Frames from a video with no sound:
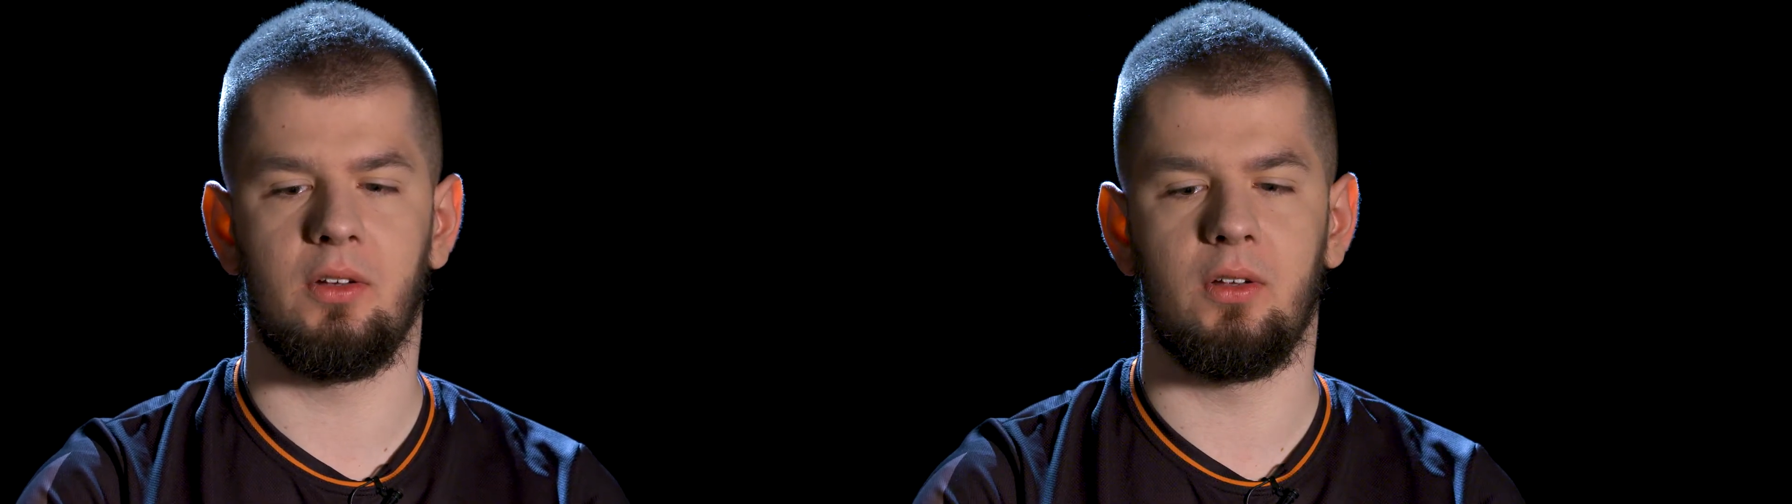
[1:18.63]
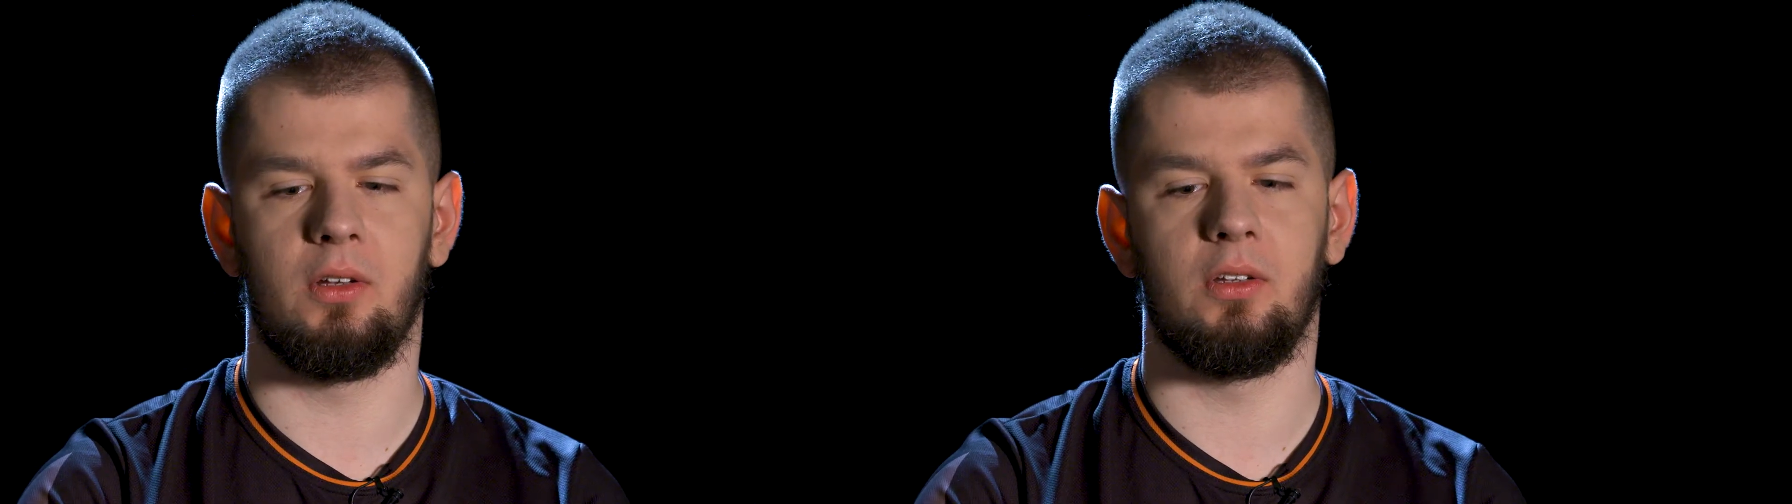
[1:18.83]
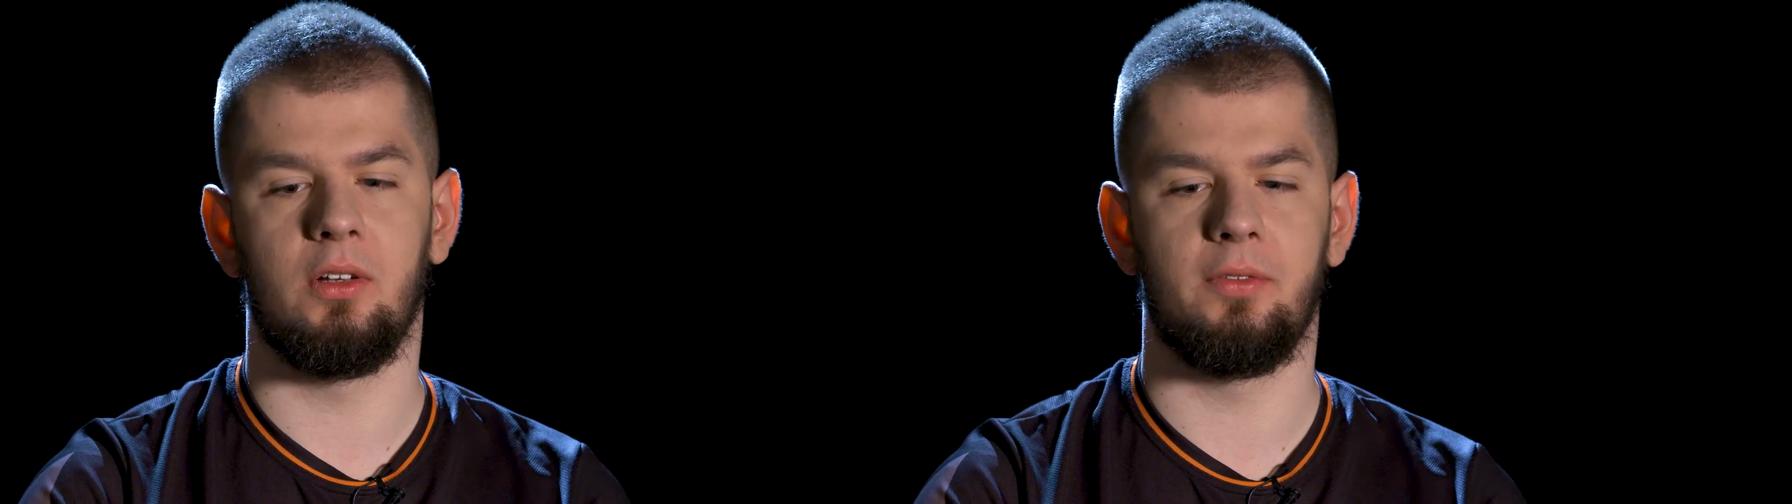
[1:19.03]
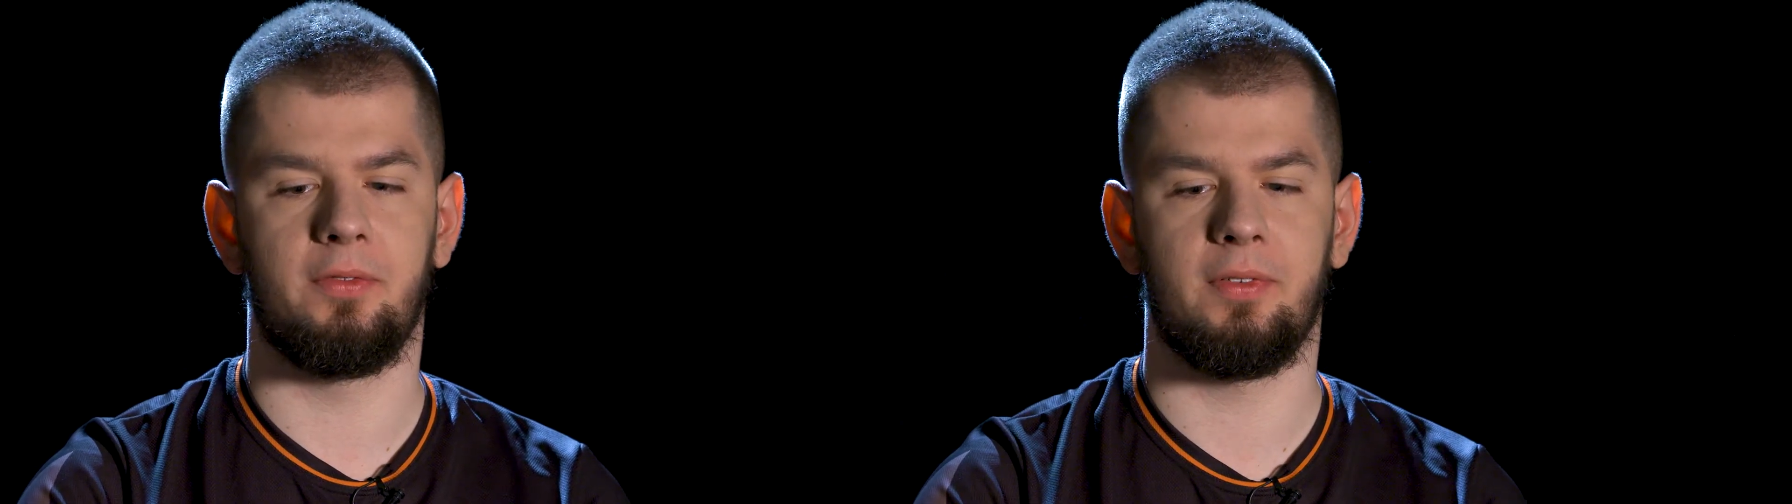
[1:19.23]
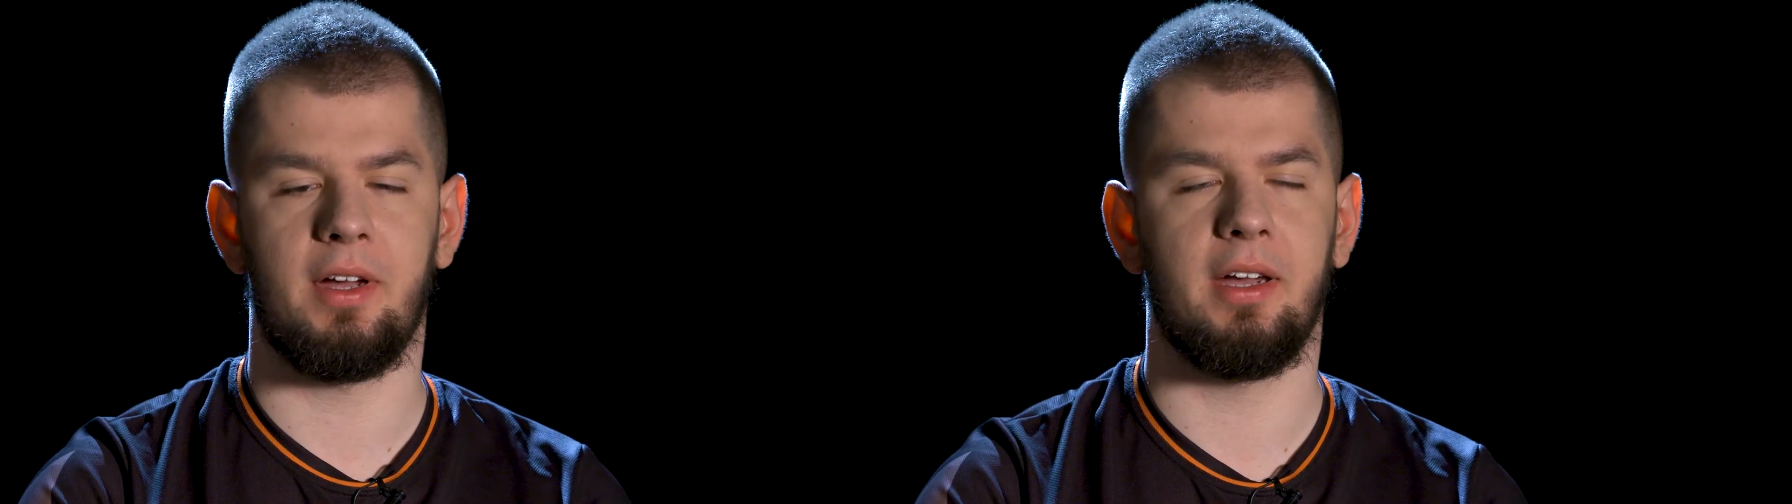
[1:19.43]
all
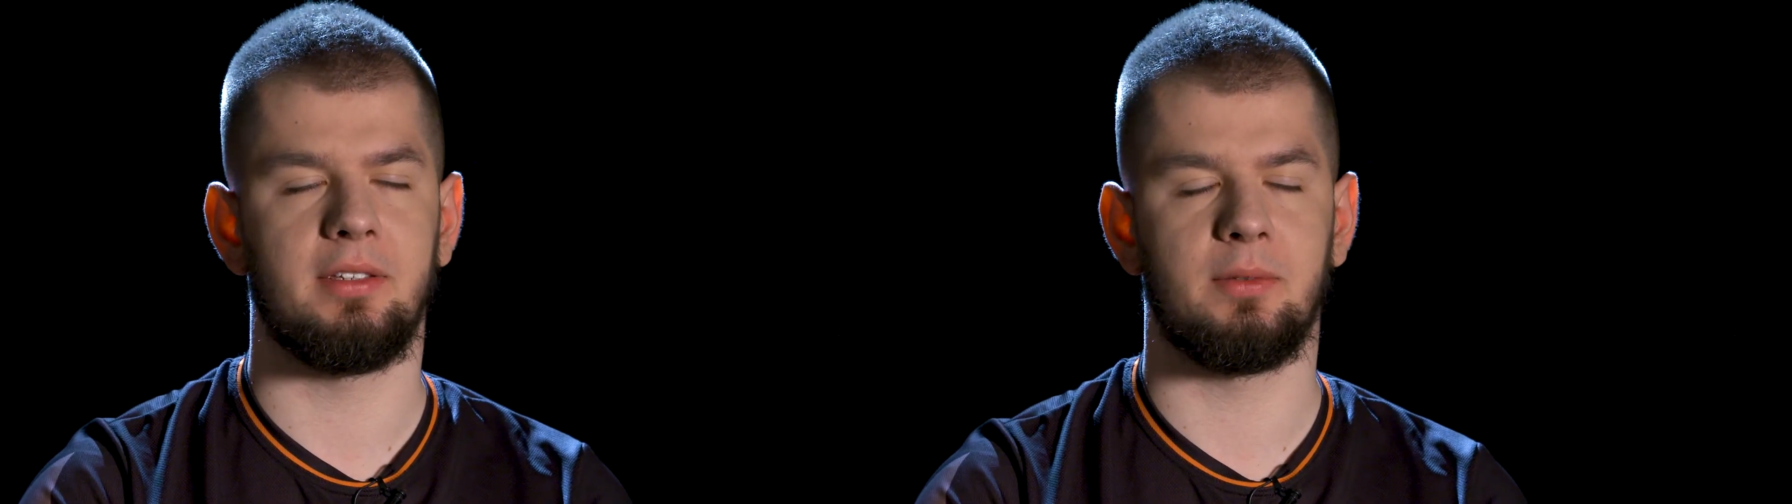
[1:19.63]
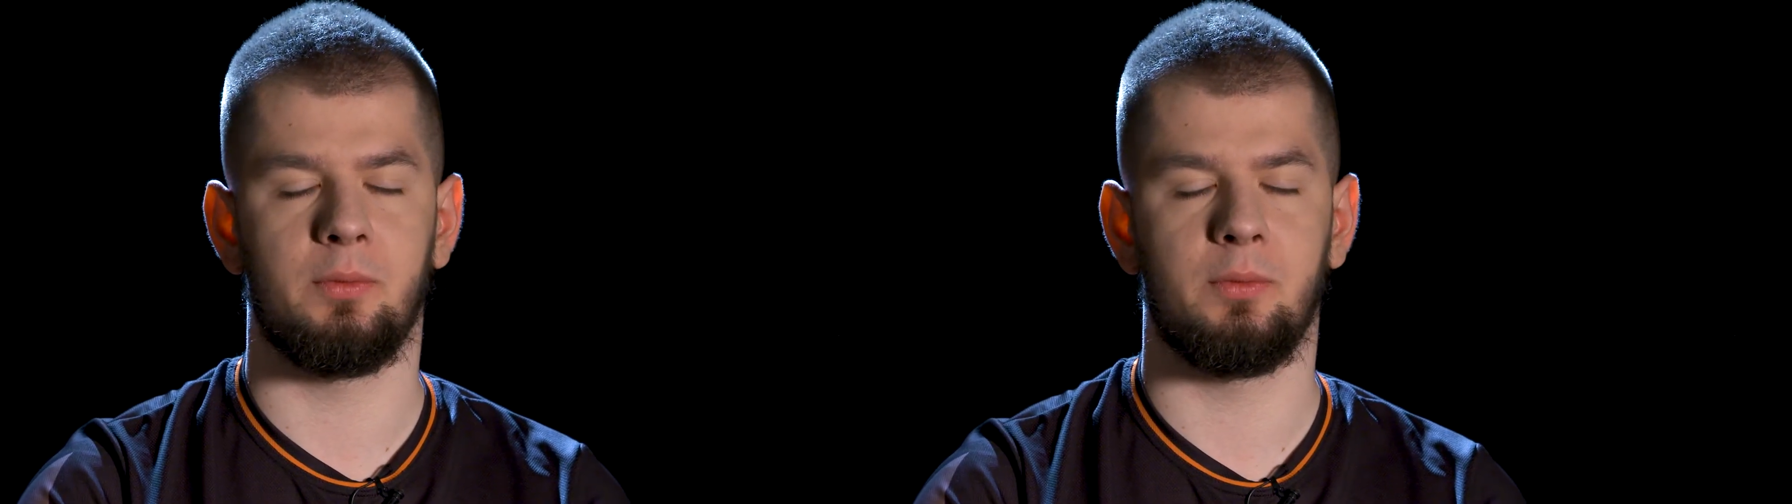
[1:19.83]
of eyes